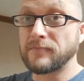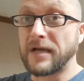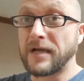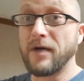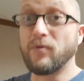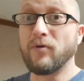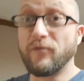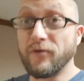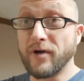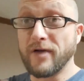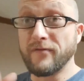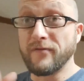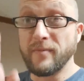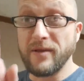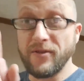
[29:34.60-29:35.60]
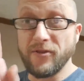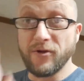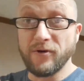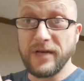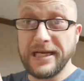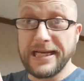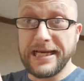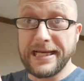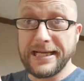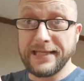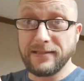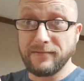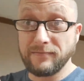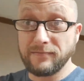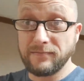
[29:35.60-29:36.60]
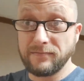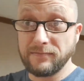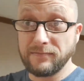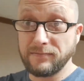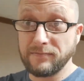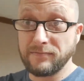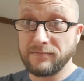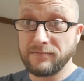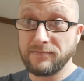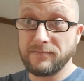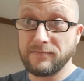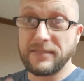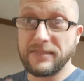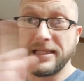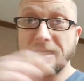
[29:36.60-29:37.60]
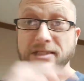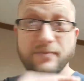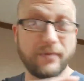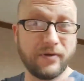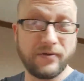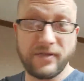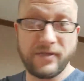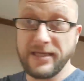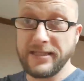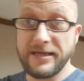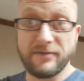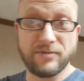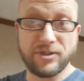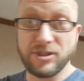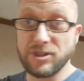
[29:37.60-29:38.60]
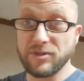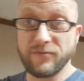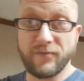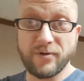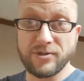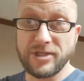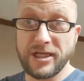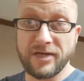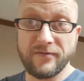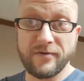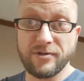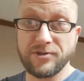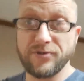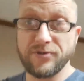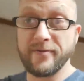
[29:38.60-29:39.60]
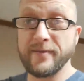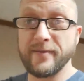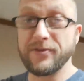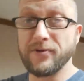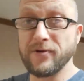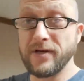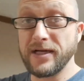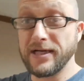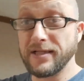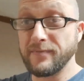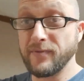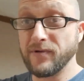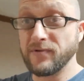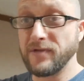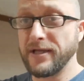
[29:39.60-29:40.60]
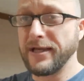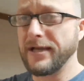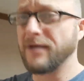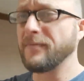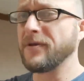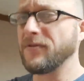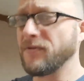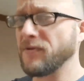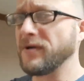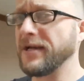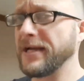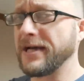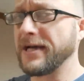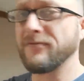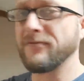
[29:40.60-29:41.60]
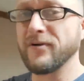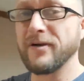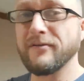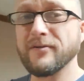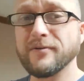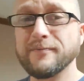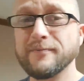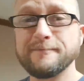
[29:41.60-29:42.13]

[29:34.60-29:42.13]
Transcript: I will forever be 39. My last birthday, that was just the first anniversary of my 39th birthday. I'll be 39 forever.